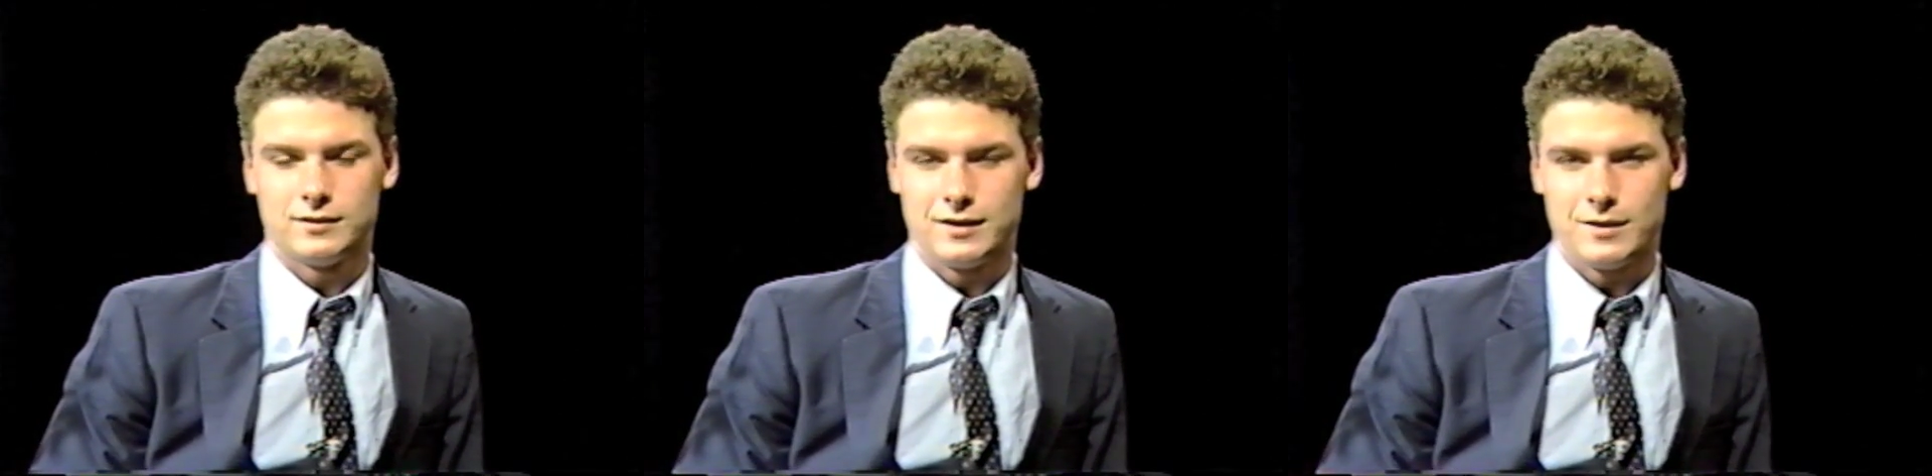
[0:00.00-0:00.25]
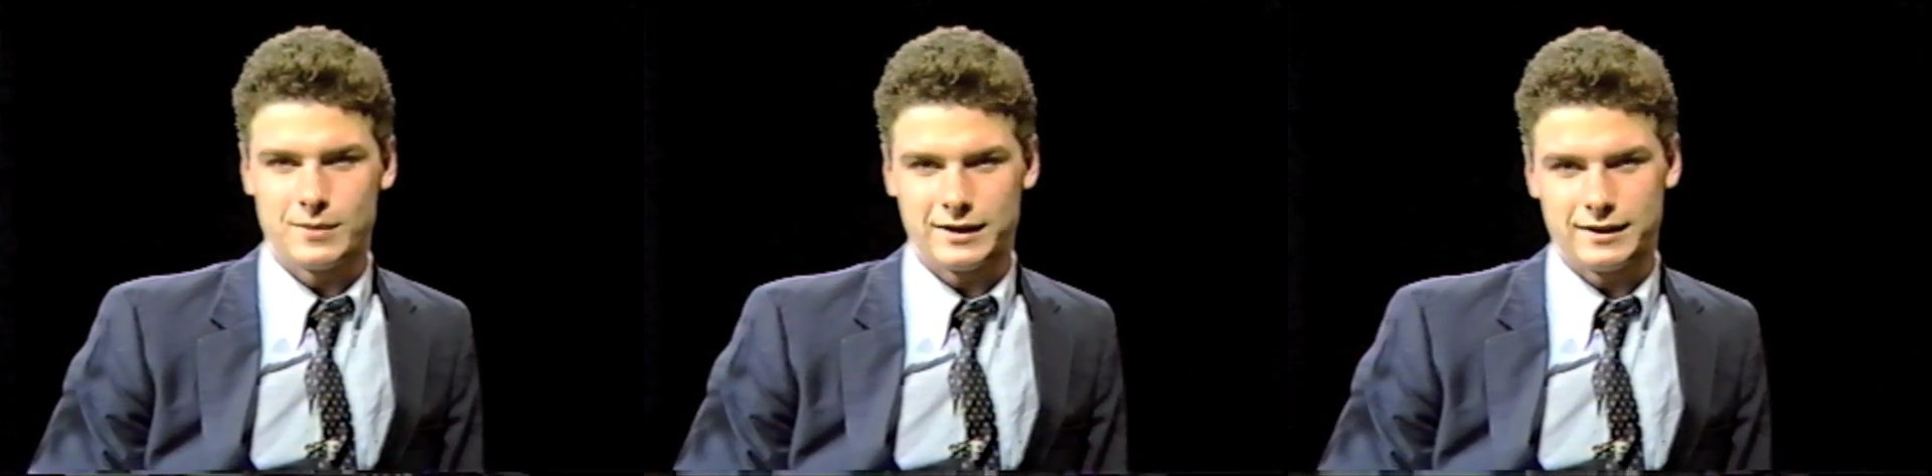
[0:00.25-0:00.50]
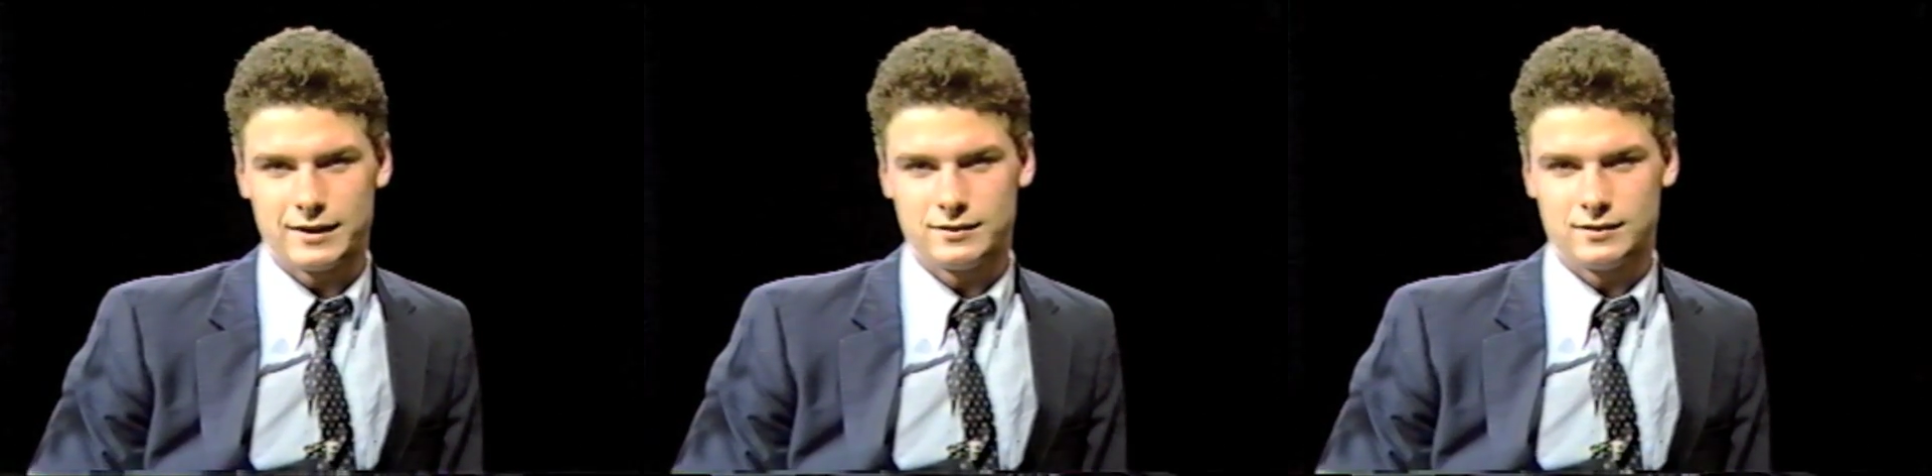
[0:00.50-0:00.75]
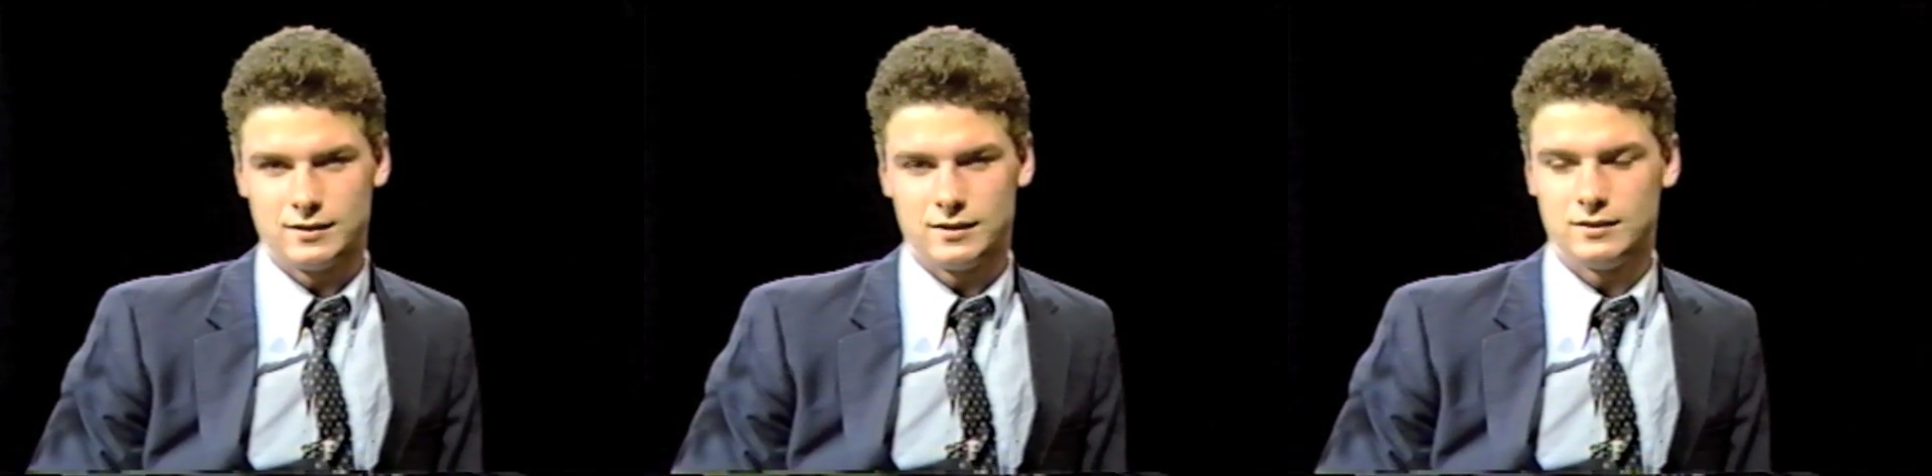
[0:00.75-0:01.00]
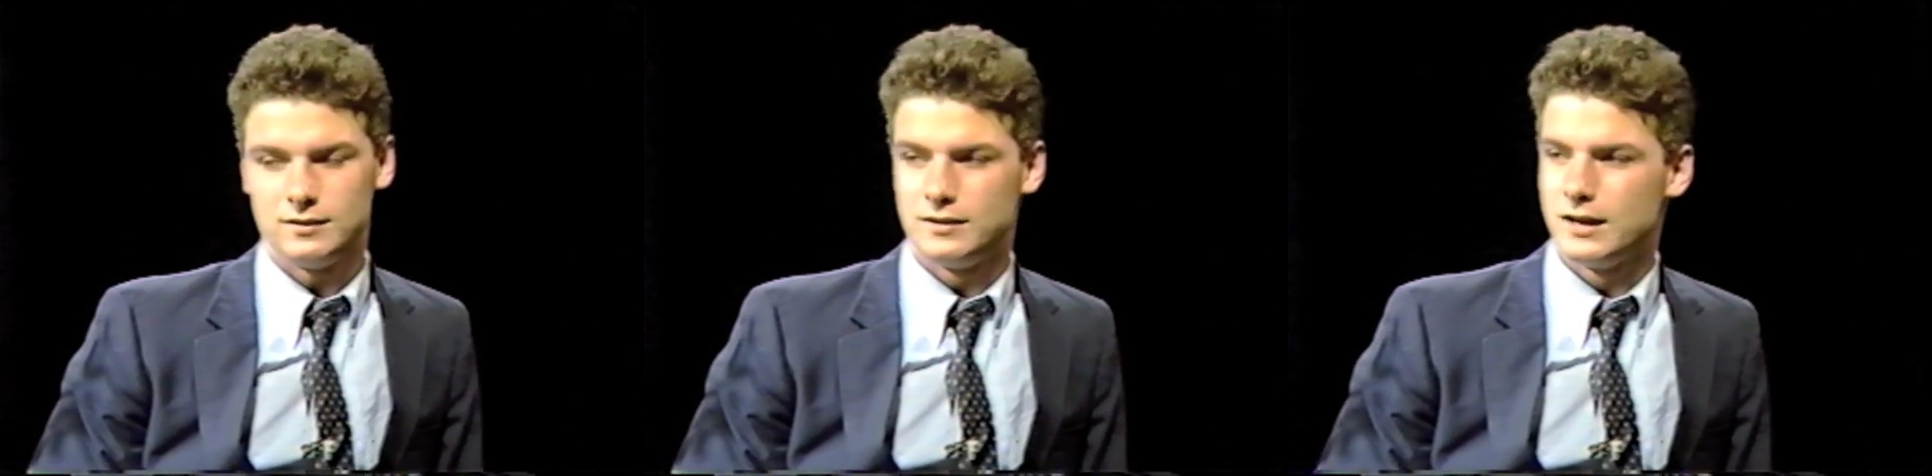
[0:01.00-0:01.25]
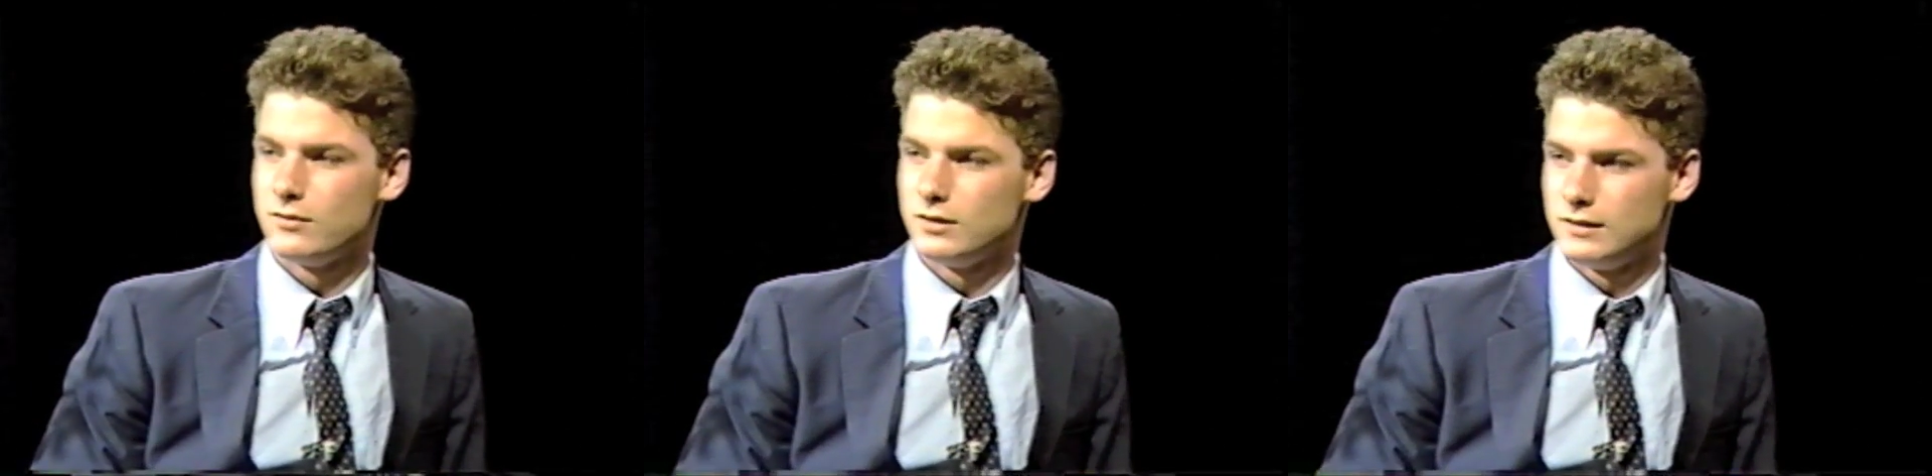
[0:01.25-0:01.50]
Today my guest is
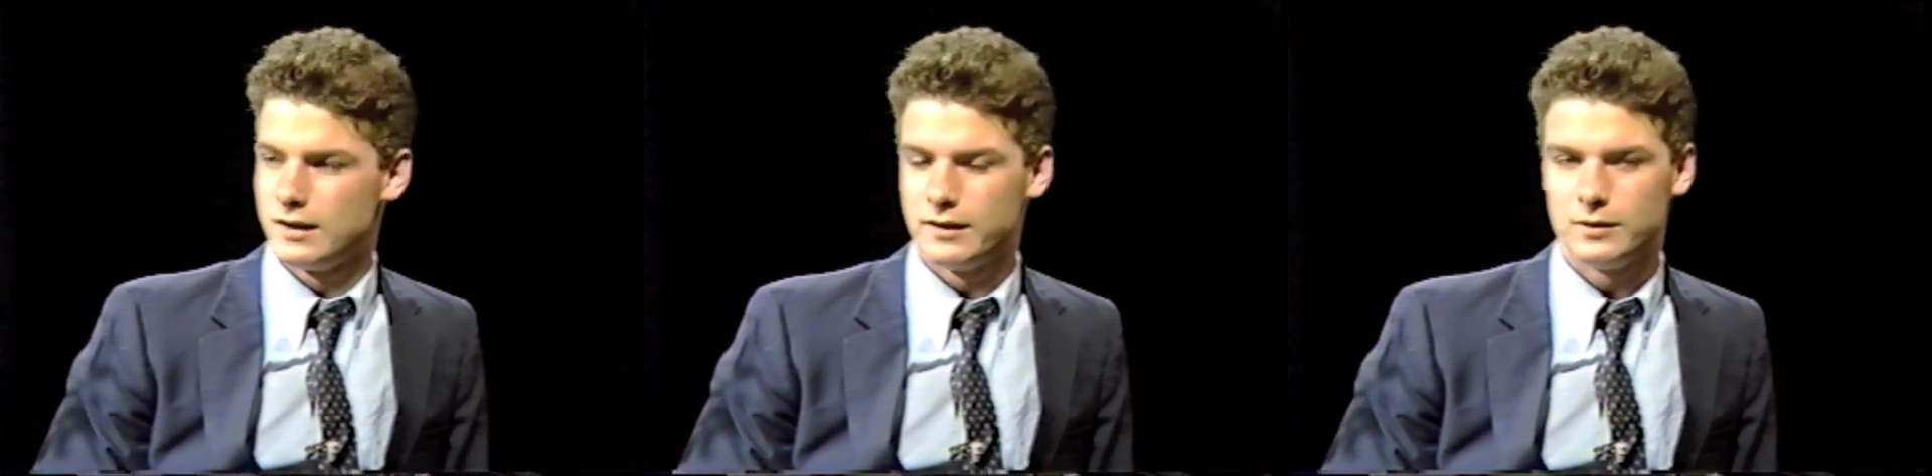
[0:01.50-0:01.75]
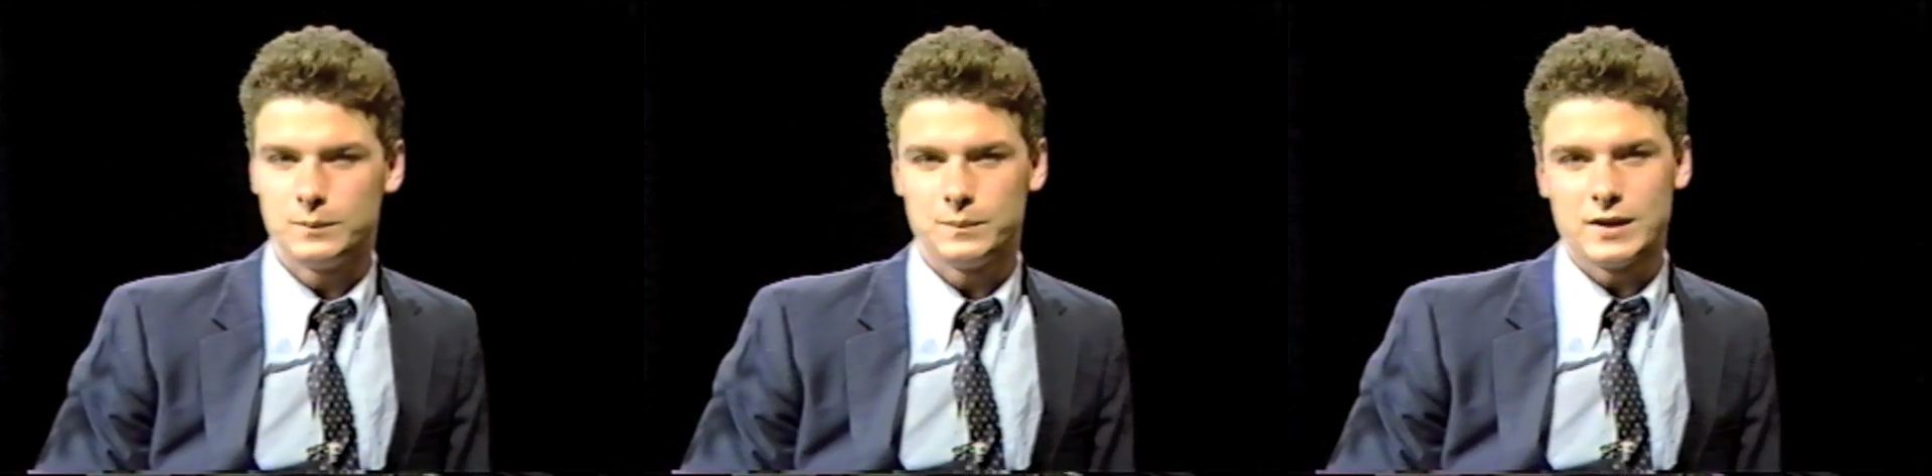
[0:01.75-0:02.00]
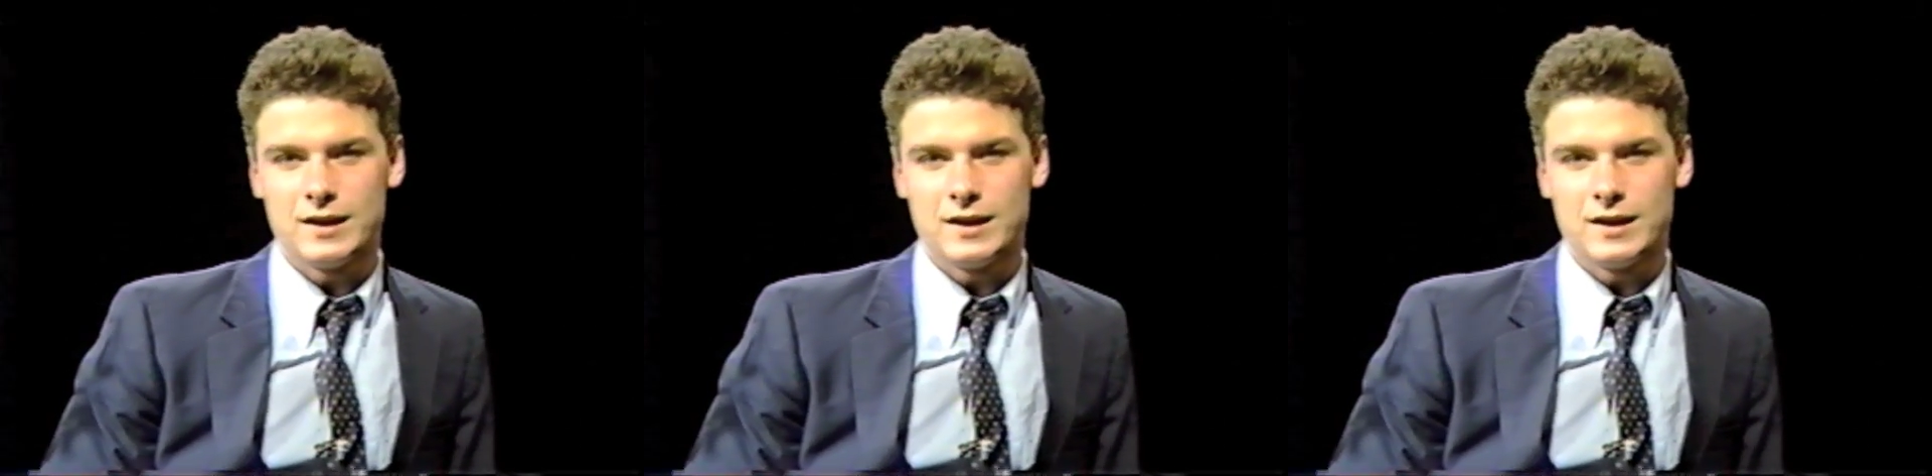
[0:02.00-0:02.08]
David Daigle.